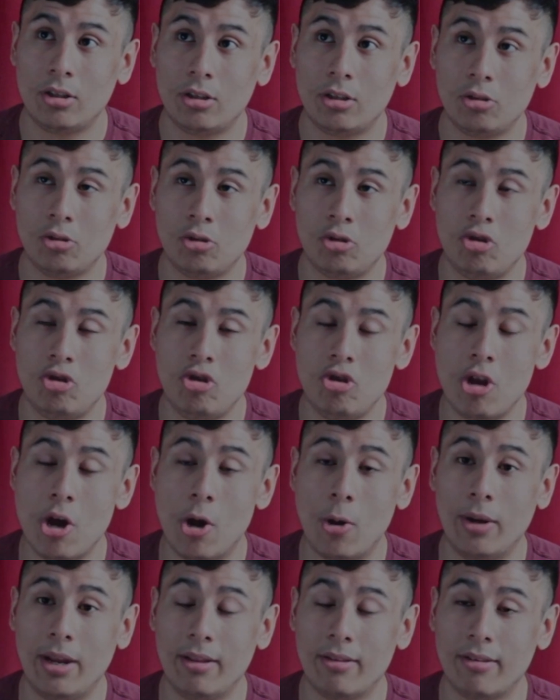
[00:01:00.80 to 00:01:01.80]

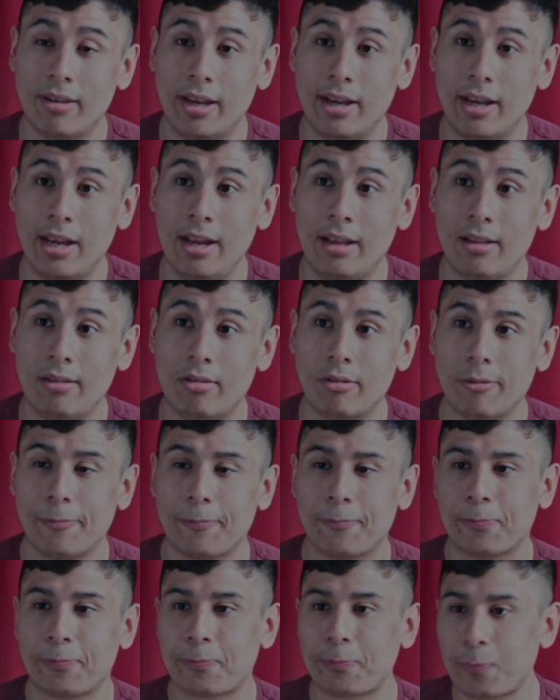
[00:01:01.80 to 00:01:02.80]
notice. Like, it's,
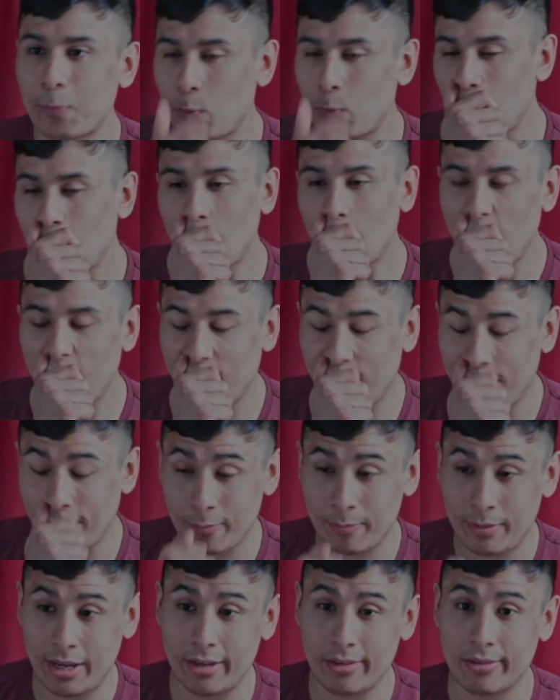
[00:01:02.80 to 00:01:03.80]
for
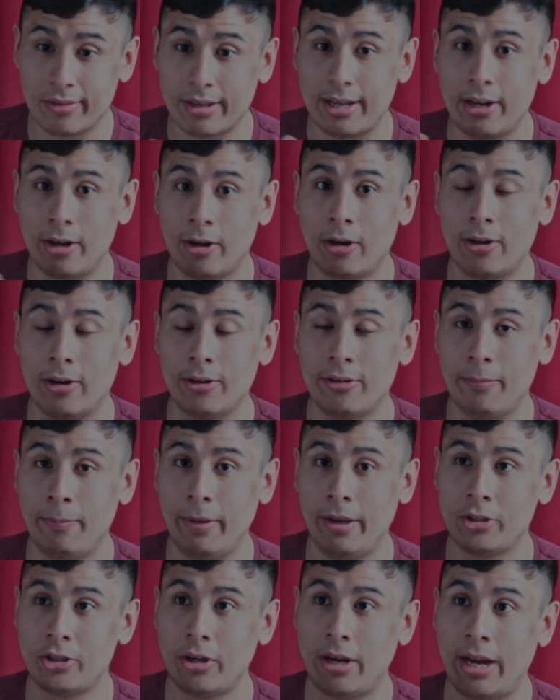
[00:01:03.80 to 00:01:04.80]
me, it's kind of hard to
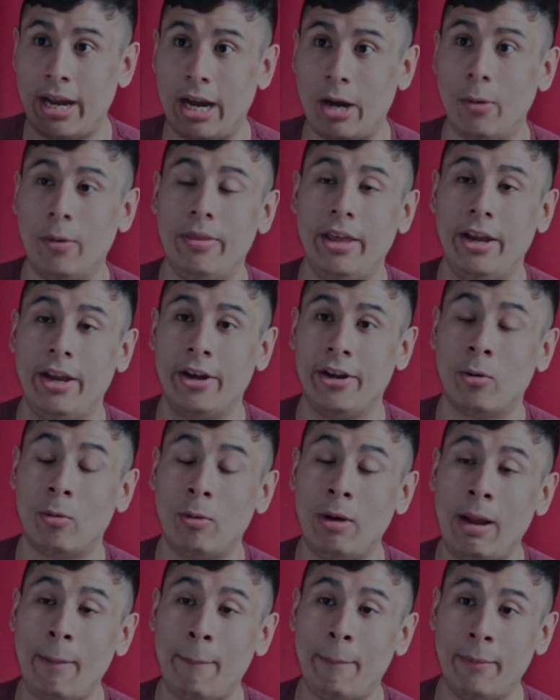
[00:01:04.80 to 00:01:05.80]
picture how are they going to
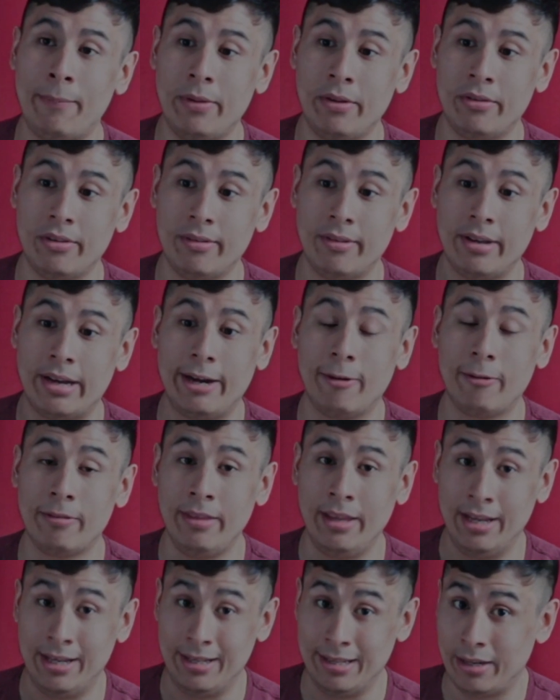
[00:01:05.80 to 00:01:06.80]
wrap up this entire
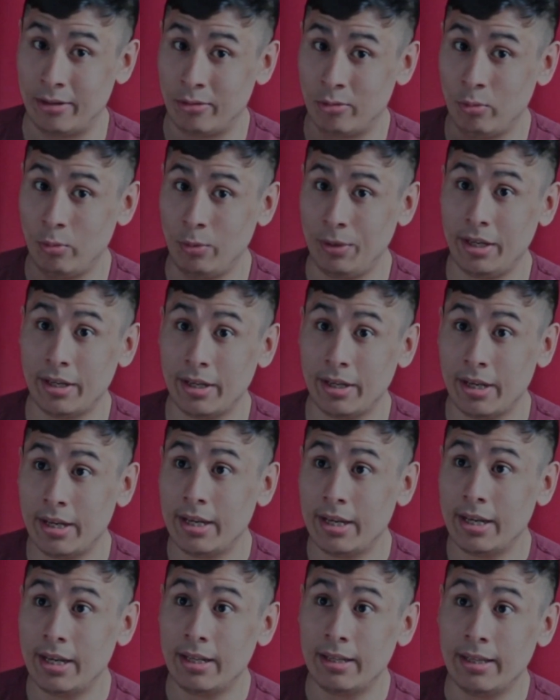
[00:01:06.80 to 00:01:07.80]
thing next week.
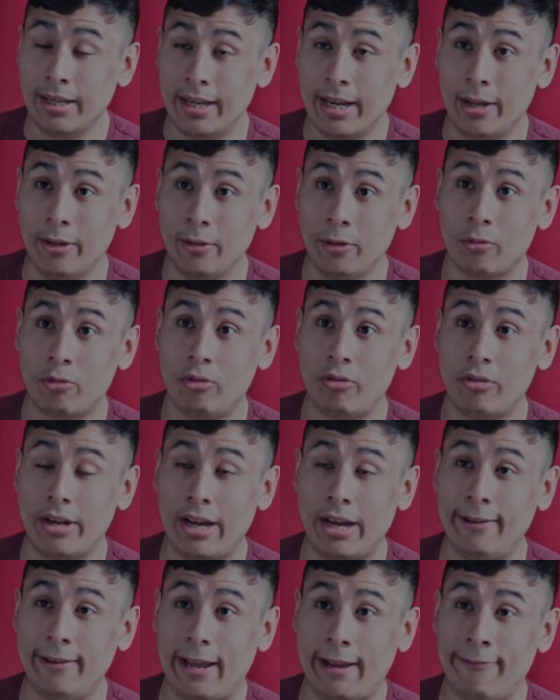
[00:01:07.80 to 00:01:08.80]
Like, how there's just,
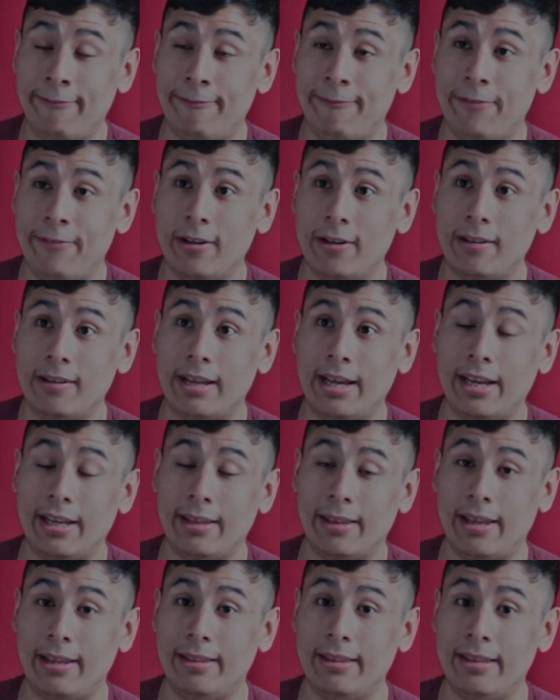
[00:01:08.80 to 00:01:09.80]
I feel like
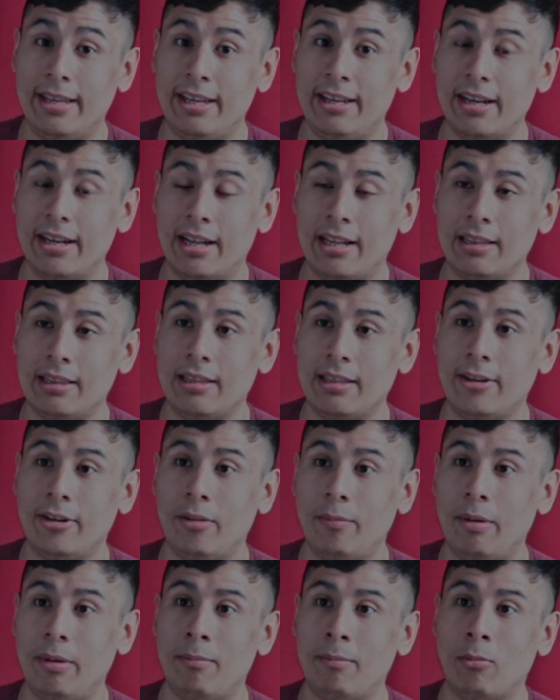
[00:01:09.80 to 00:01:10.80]
they need a
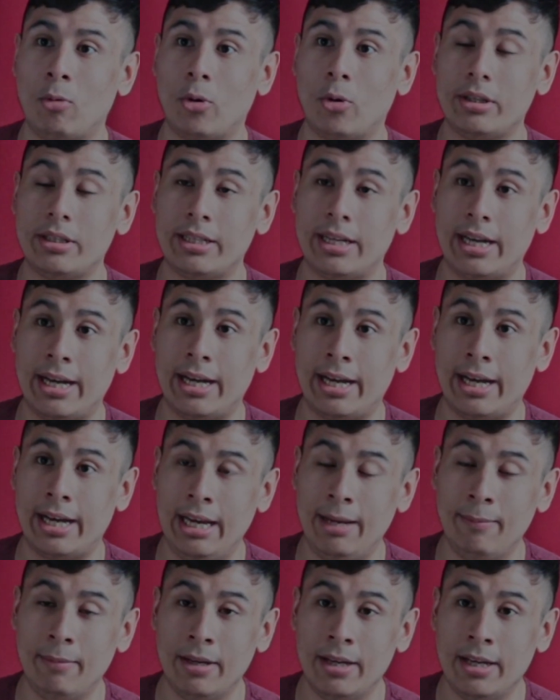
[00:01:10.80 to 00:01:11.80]
little bit more
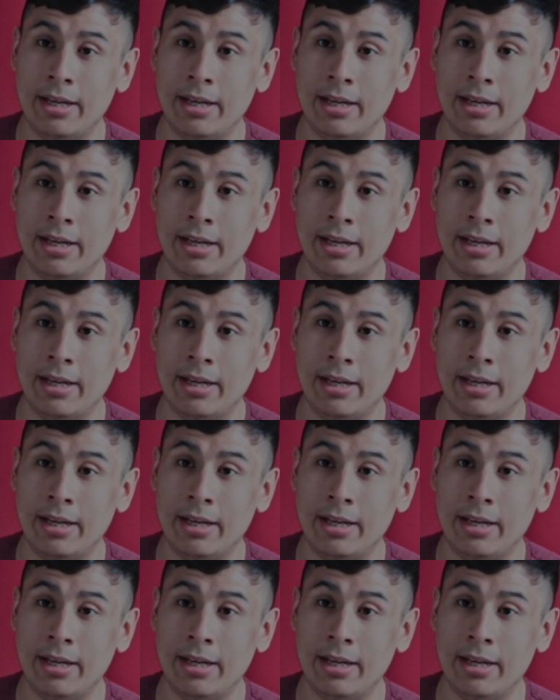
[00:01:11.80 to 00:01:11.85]
time,